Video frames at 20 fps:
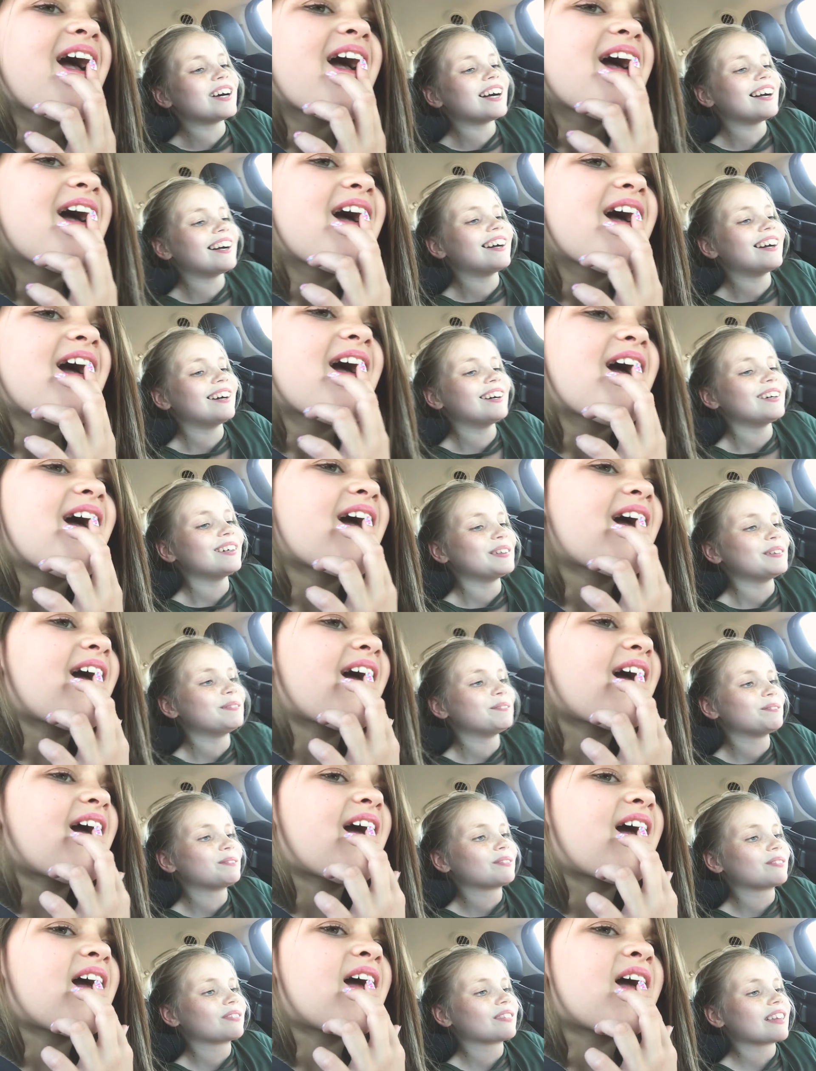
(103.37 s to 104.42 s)
Speaker 1: but, um,
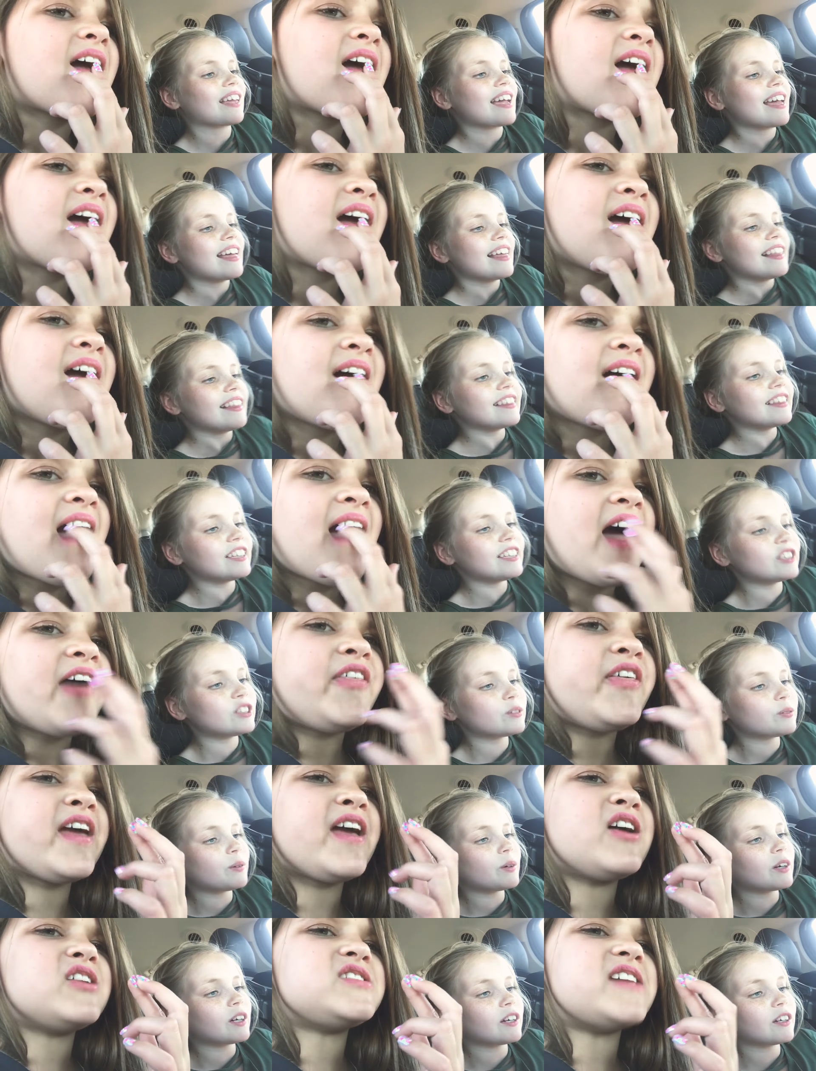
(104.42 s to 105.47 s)
these I
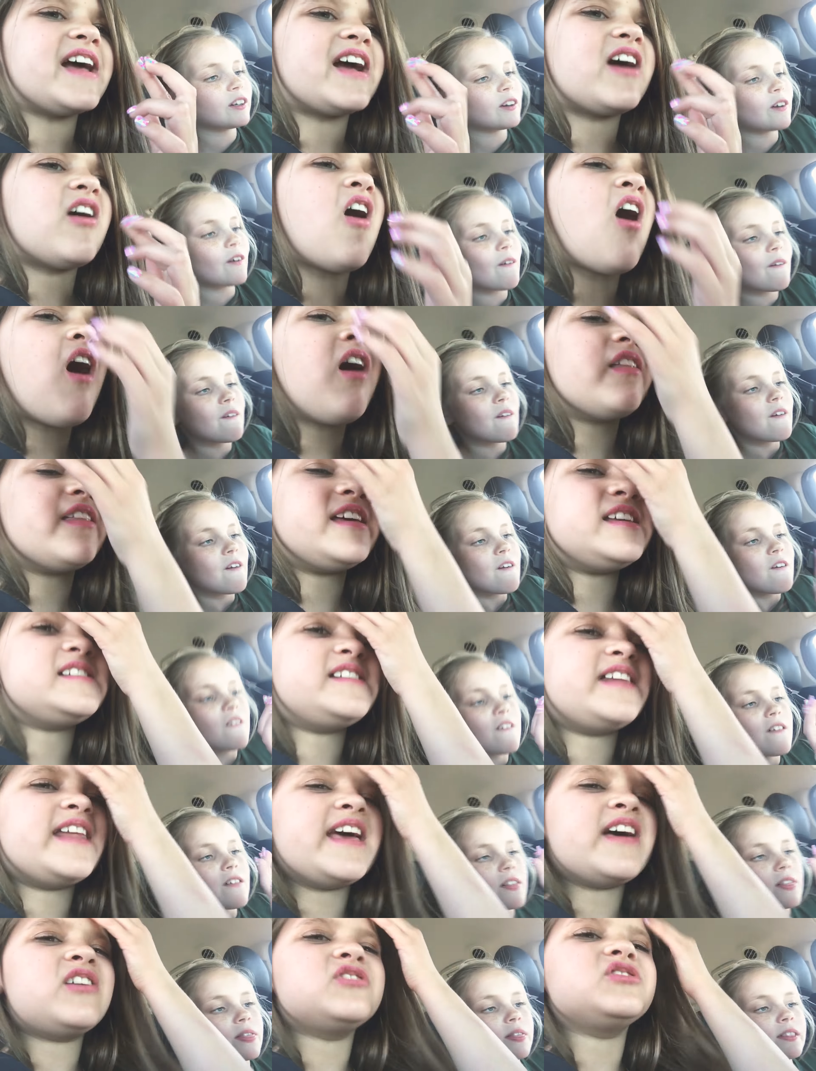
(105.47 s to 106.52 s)
think were, it was like Holly's
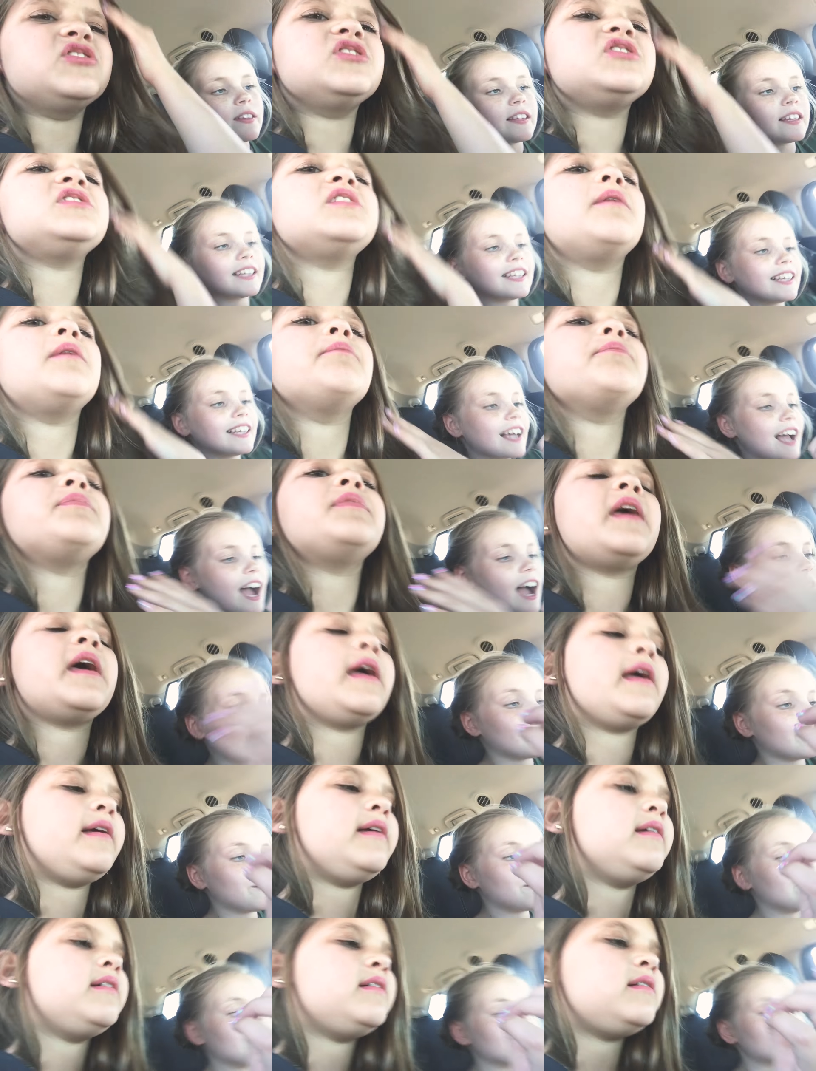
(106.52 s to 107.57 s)
nails or something.
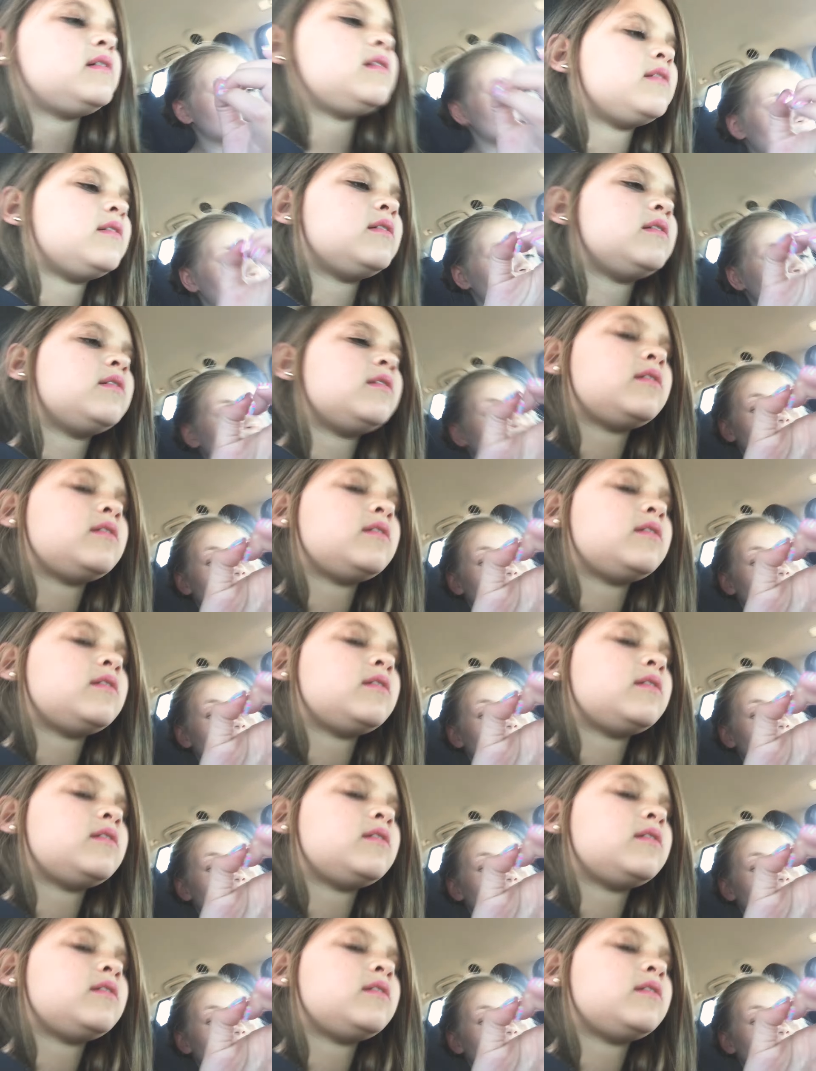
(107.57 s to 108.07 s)
Yeah. So it's